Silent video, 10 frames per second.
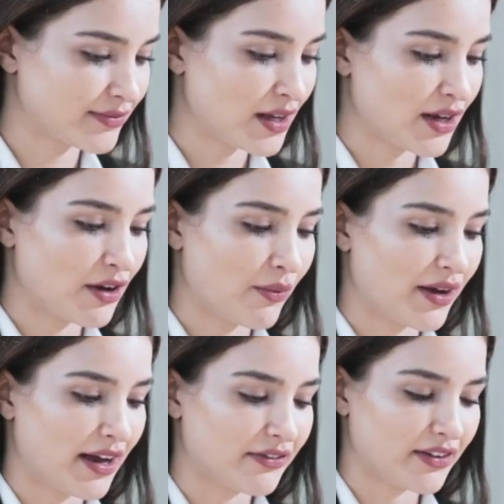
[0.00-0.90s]
You should
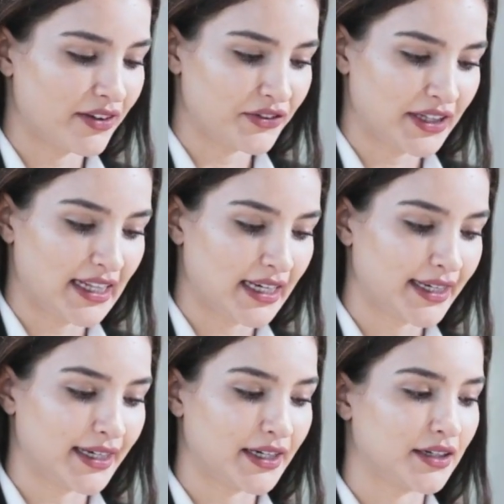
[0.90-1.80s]
seek legal
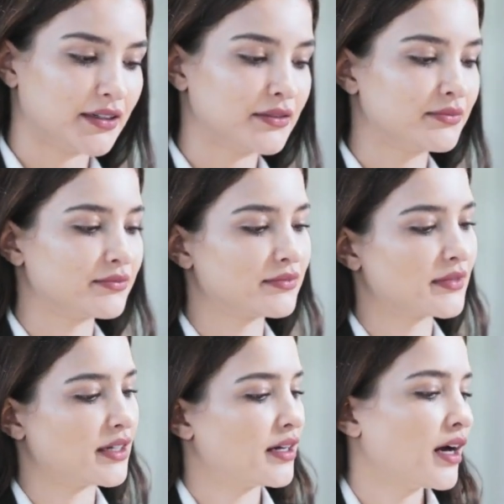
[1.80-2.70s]
advice to fully
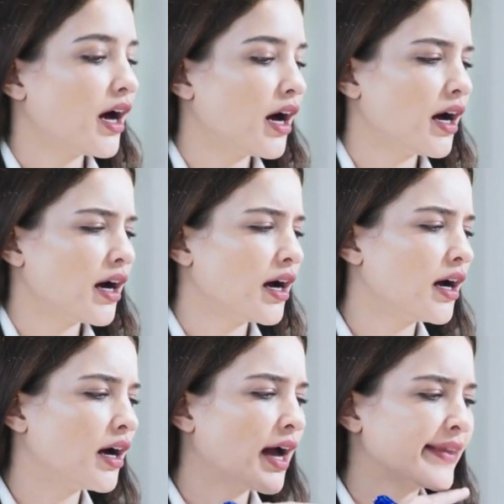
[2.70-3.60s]
understand your rights.
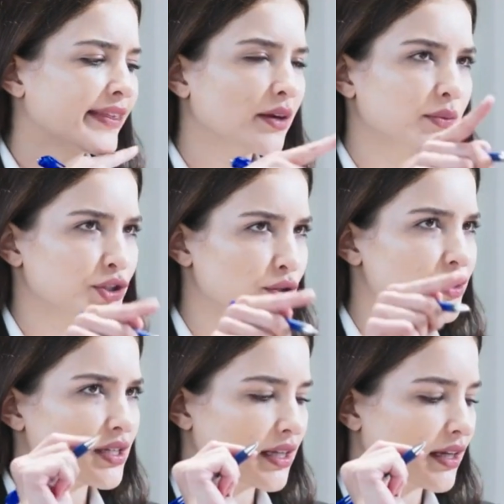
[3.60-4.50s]

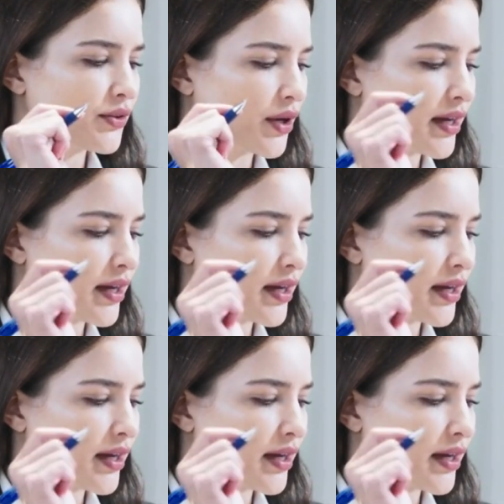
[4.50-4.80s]
Contact us